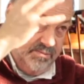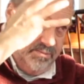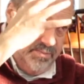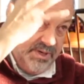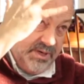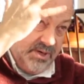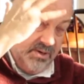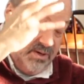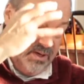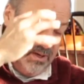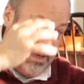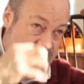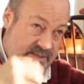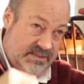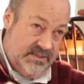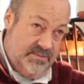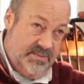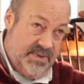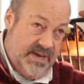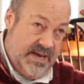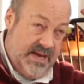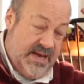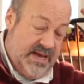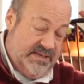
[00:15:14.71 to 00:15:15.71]
bigger lights in
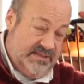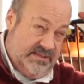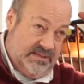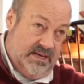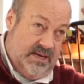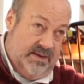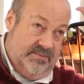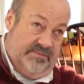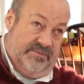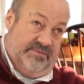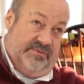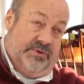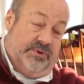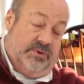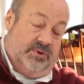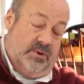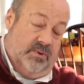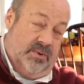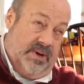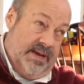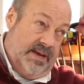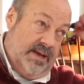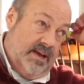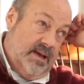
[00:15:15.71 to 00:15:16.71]
my eyes and I'm further
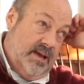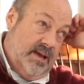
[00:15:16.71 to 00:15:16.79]
away.